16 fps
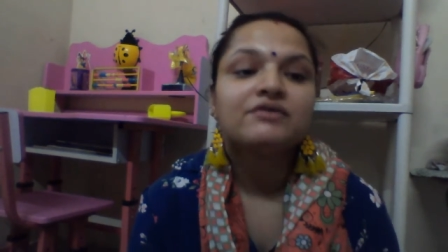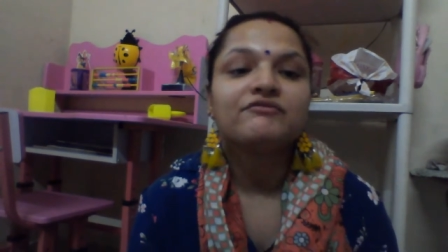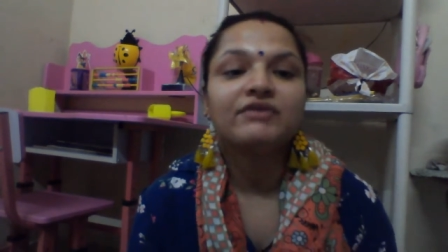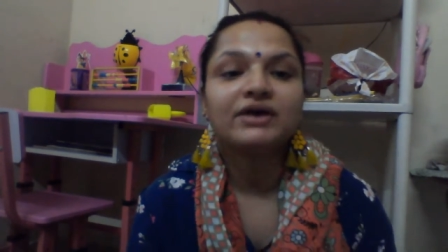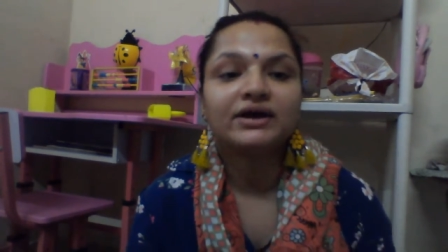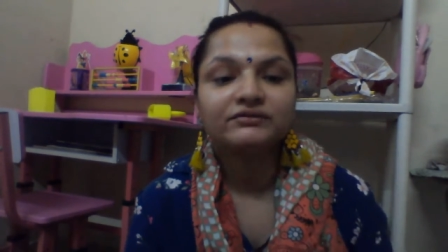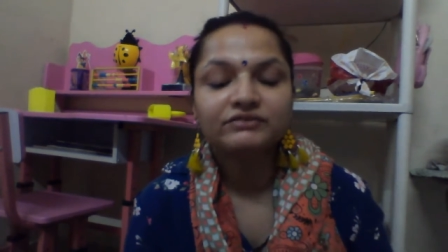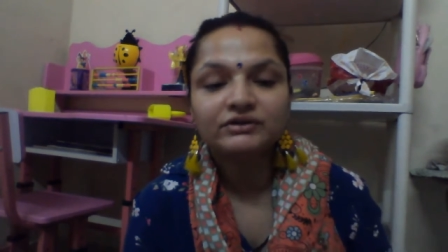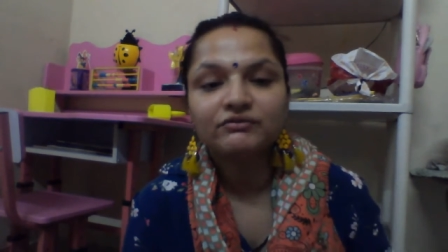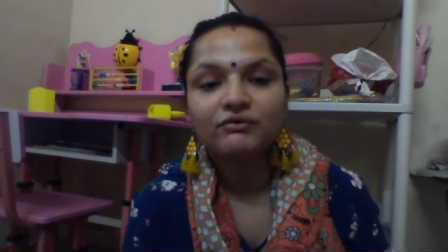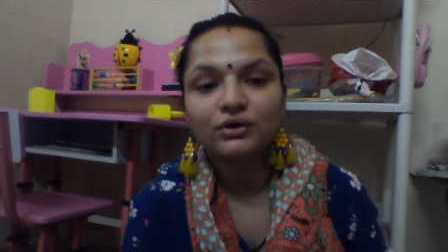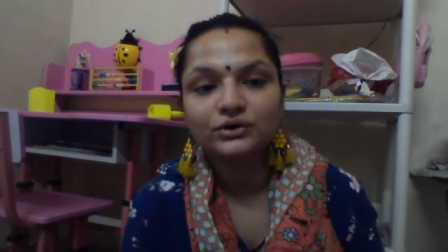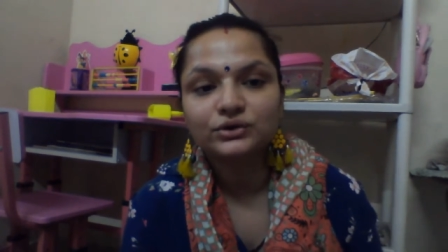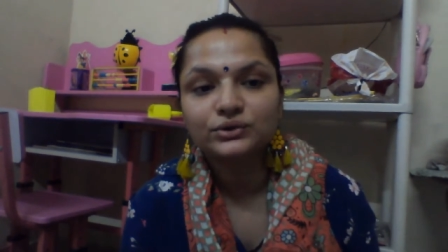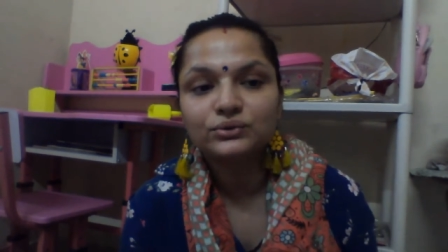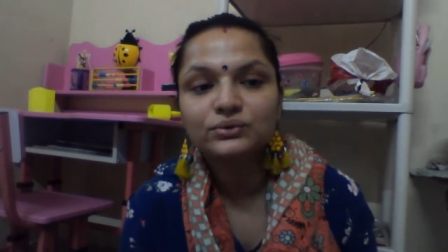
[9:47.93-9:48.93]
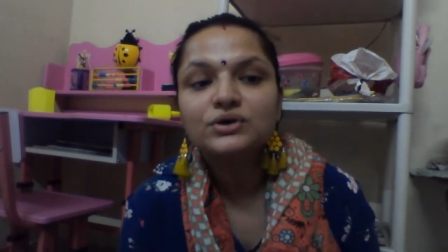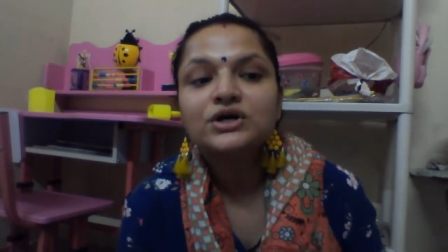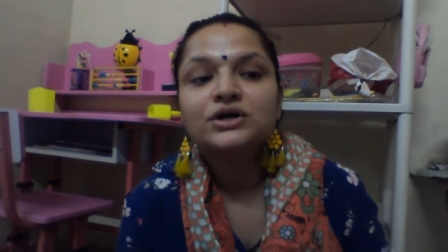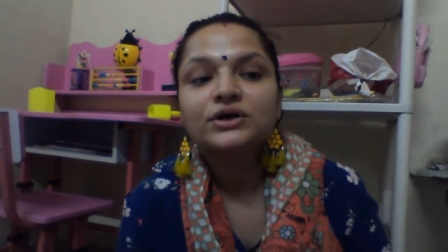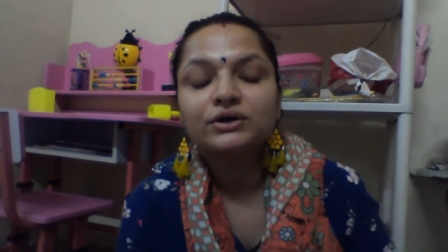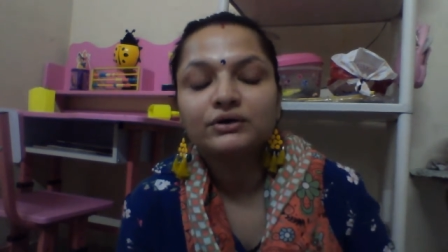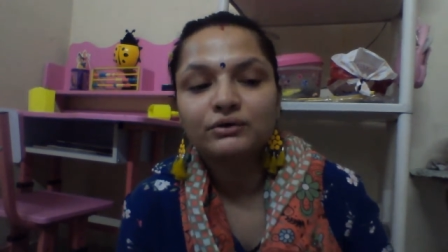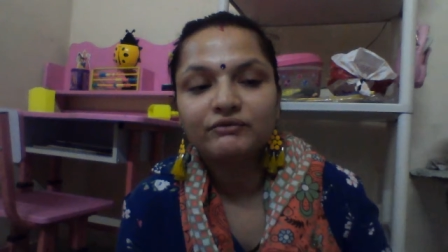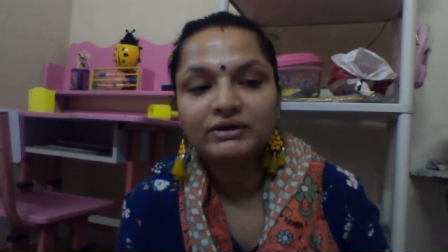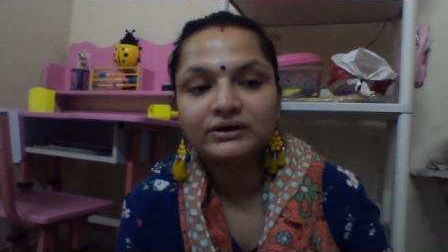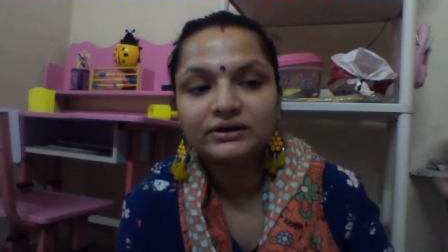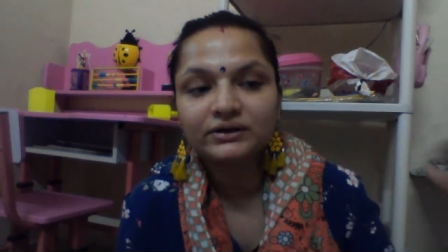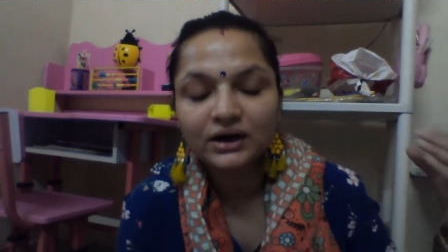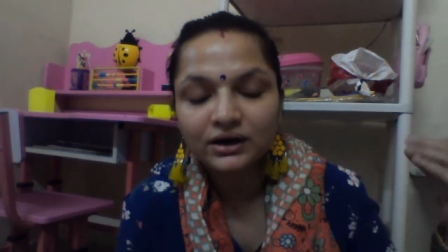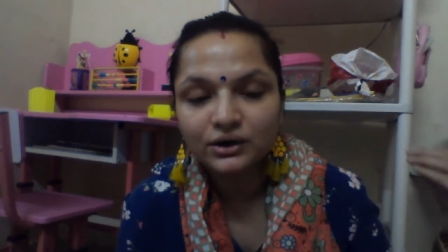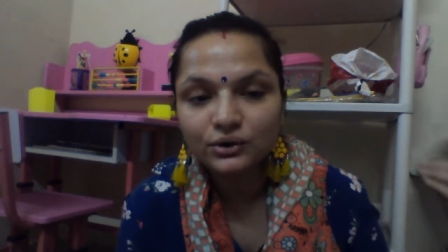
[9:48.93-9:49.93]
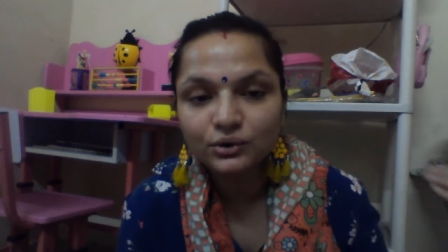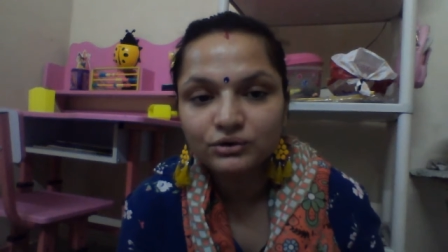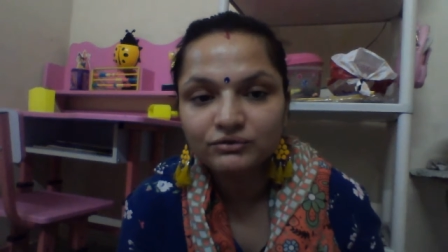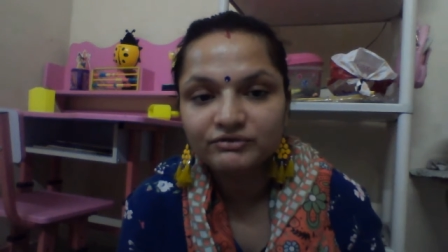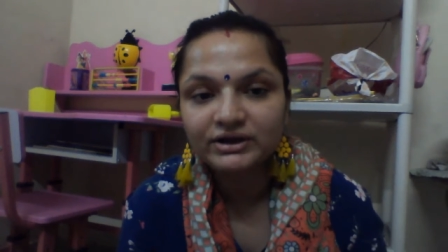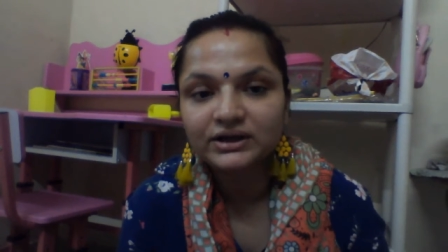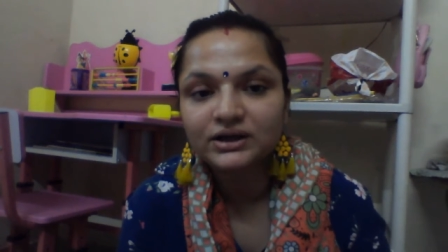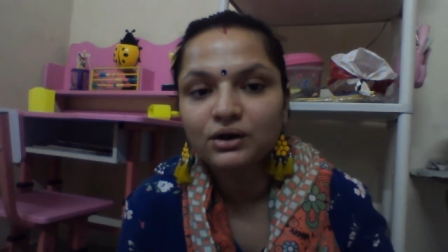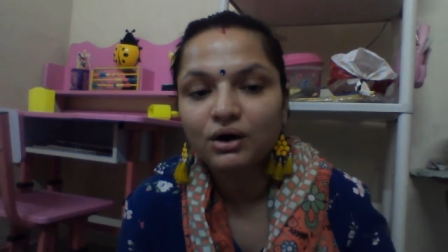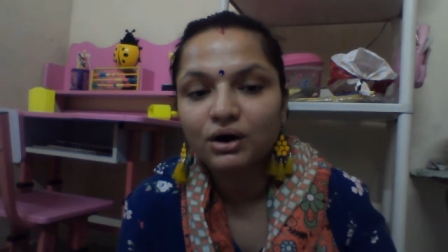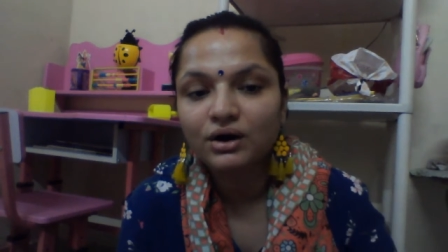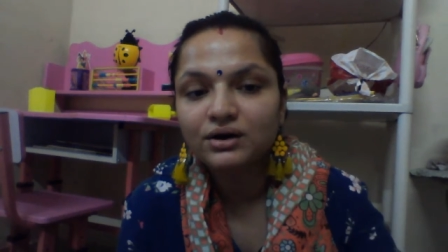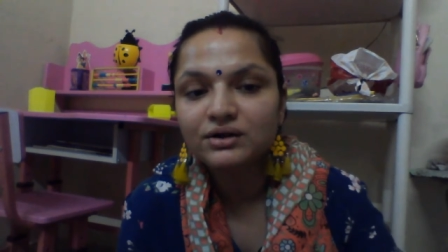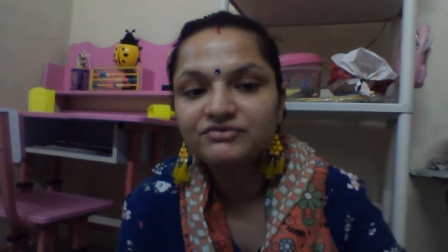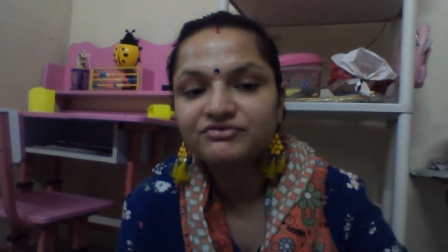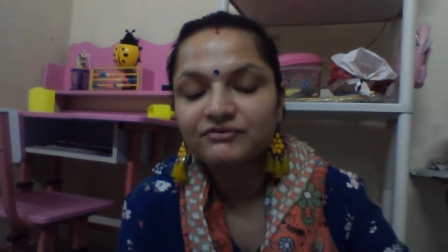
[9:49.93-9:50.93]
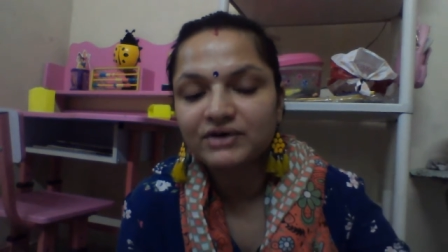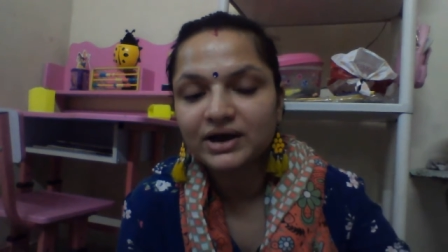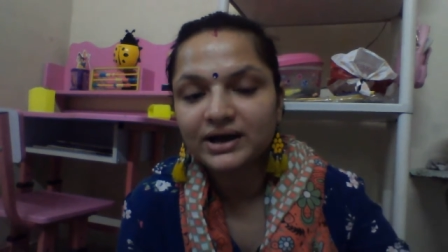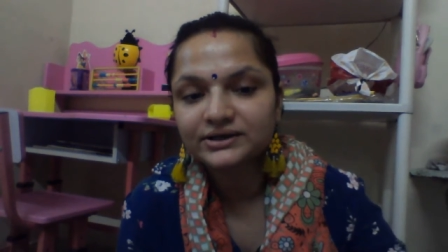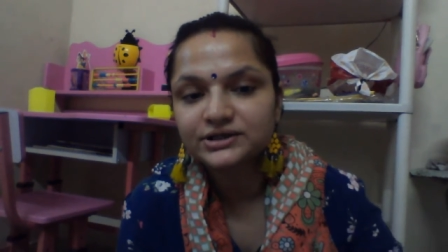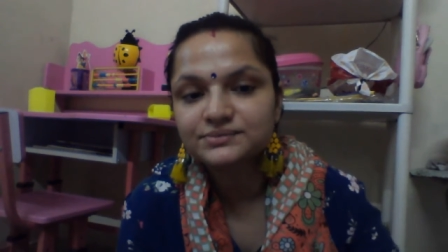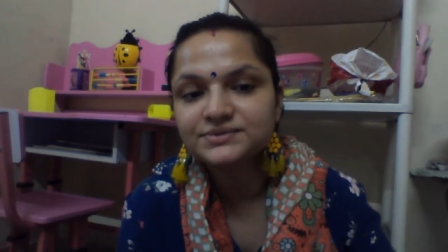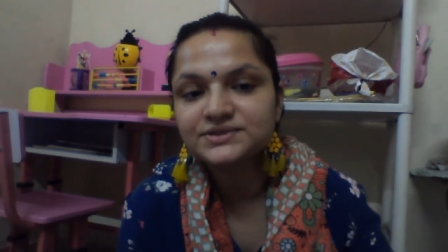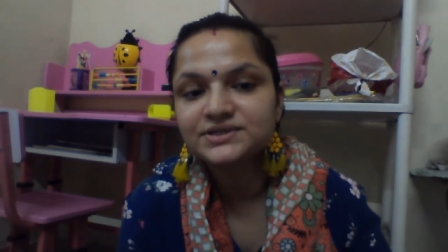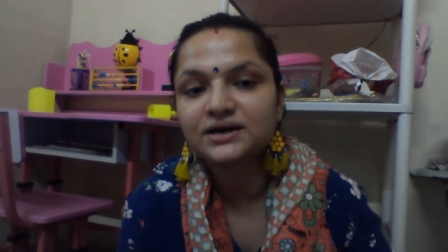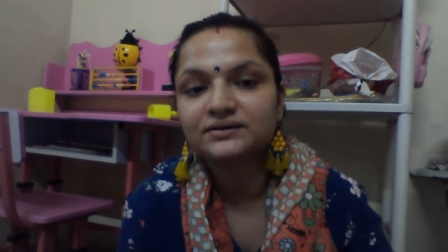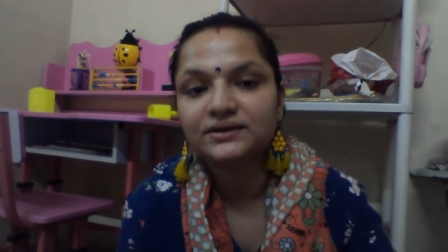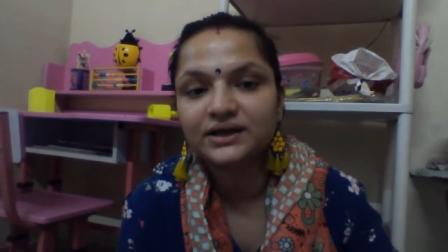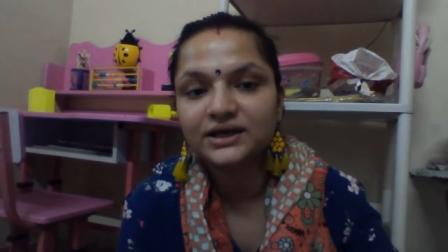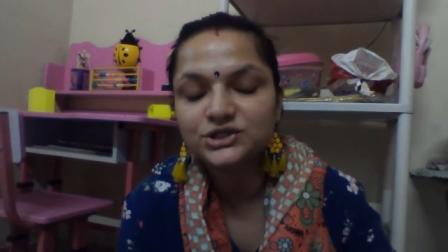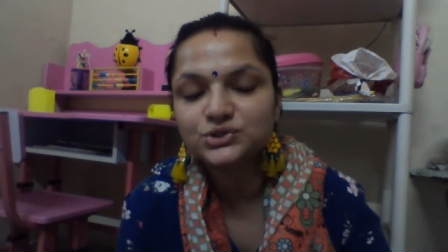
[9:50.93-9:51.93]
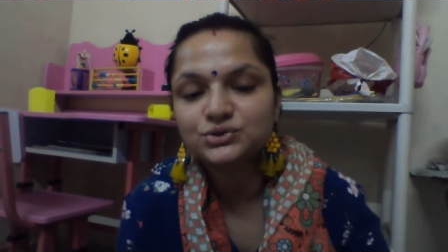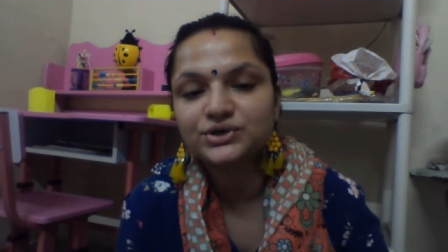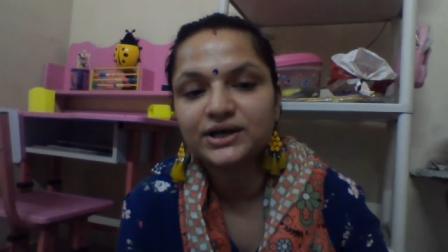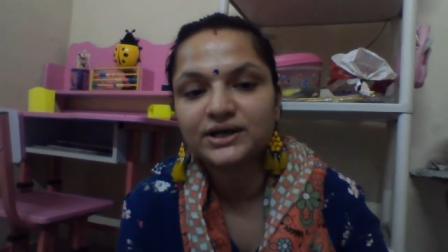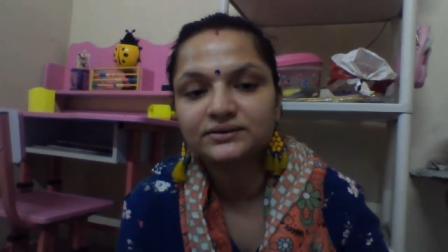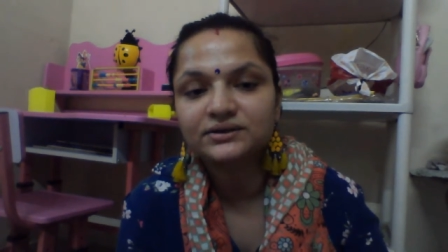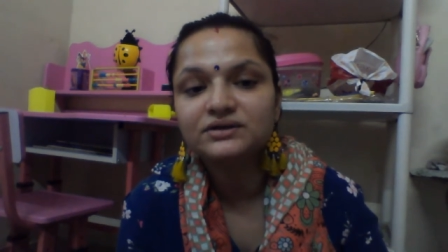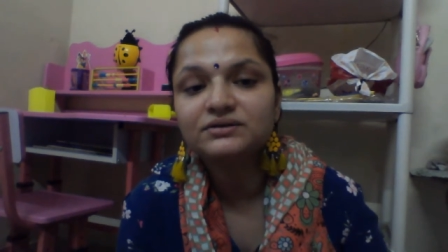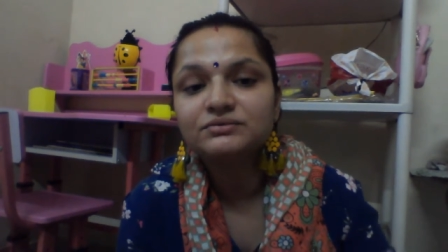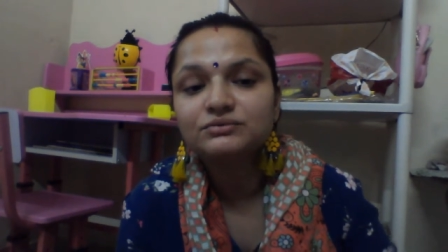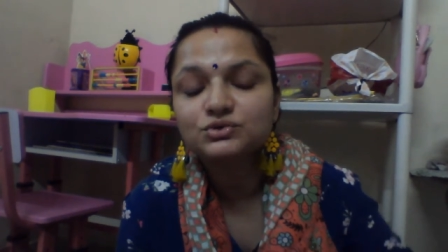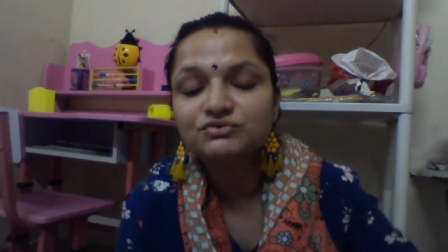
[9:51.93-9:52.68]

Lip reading: when we want to, when a lot of items are there together